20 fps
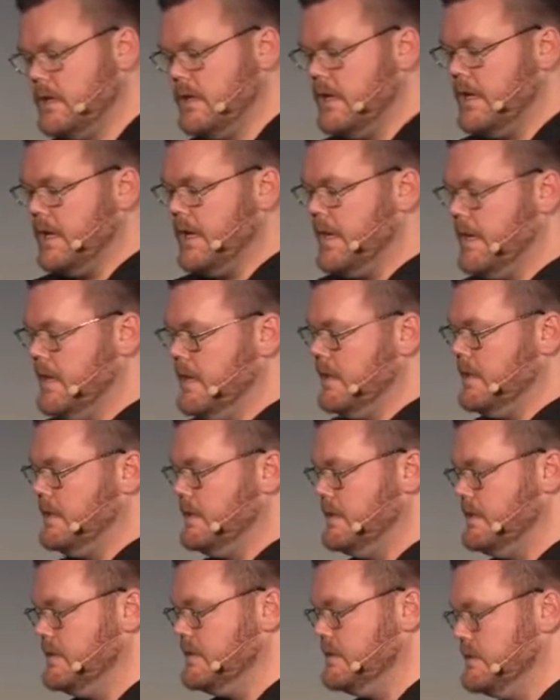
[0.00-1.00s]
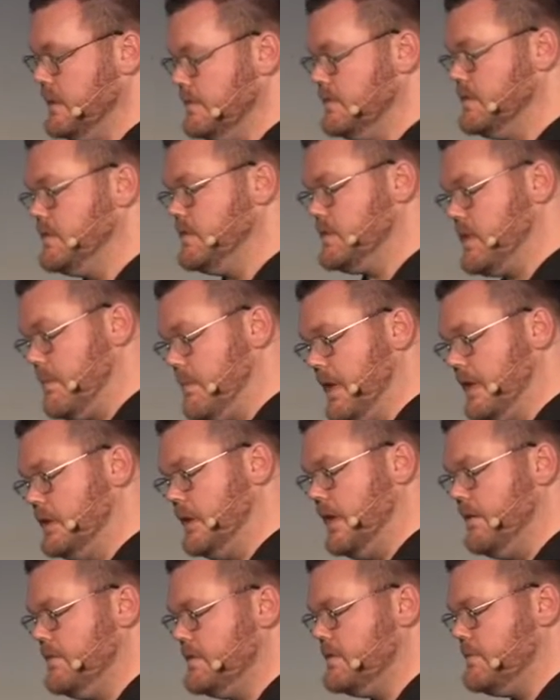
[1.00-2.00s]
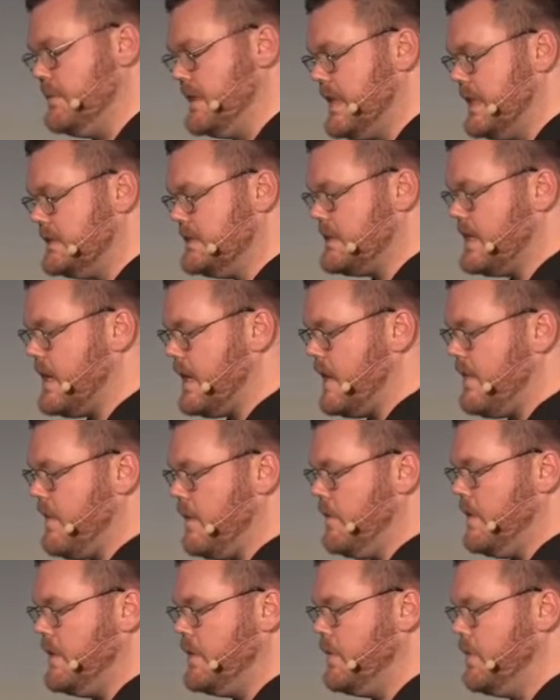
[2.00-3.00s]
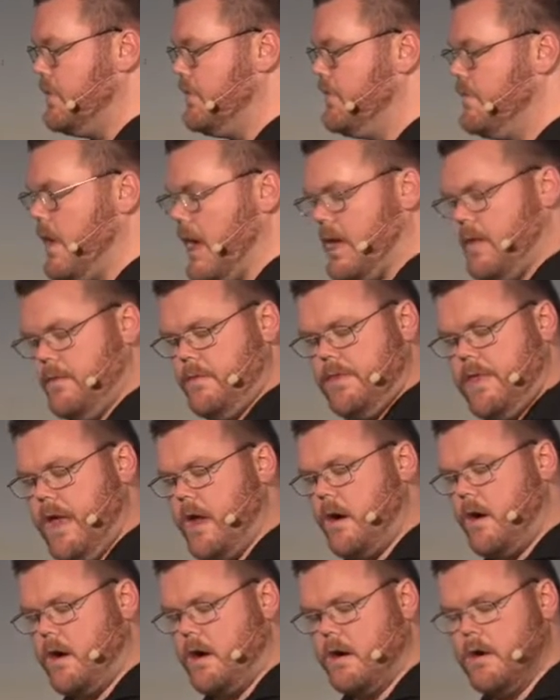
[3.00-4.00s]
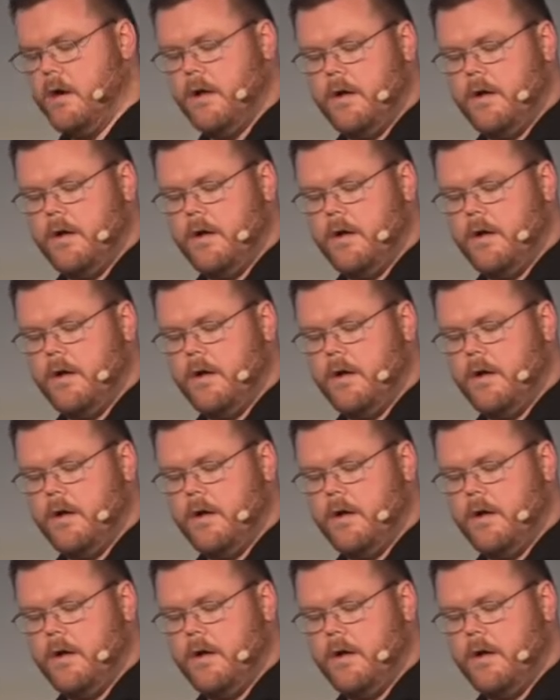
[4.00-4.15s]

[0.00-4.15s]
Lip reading: That was a big lift, but that's the kind of thing we do. They are